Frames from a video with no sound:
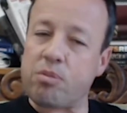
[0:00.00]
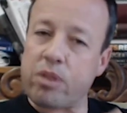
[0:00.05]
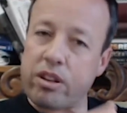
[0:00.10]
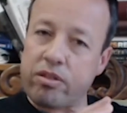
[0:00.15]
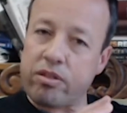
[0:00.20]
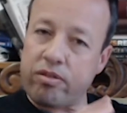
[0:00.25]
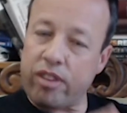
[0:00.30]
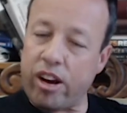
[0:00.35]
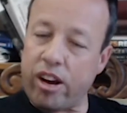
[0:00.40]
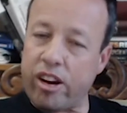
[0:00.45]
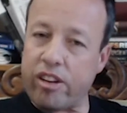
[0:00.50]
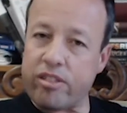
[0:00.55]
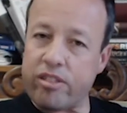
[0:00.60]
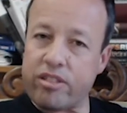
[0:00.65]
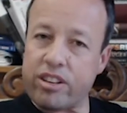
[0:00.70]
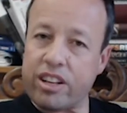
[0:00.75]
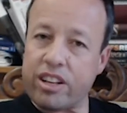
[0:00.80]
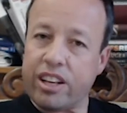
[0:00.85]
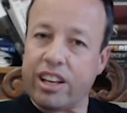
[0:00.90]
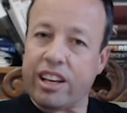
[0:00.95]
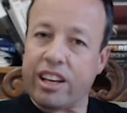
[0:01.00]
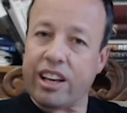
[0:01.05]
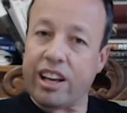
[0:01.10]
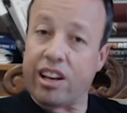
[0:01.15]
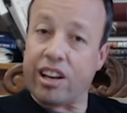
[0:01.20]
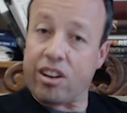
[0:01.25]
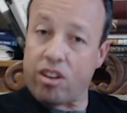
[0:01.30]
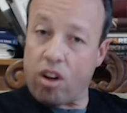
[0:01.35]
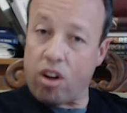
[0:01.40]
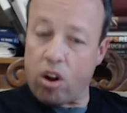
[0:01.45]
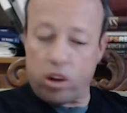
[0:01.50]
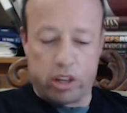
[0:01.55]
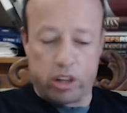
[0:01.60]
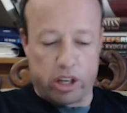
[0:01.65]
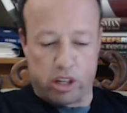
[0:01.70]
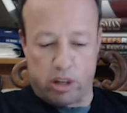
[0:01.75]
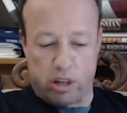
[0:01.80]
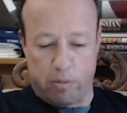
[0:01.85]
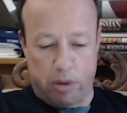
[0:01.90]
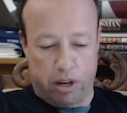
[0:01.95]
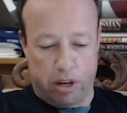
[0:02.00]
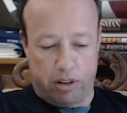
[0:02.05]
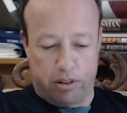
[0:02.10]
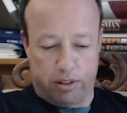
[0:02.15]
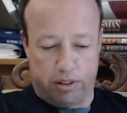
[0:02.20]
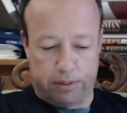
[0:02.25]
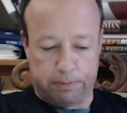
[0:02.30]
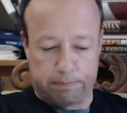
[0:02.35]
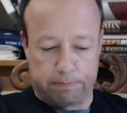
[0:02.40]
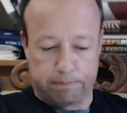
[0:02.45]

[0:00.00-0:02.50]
we found in the Old Testament.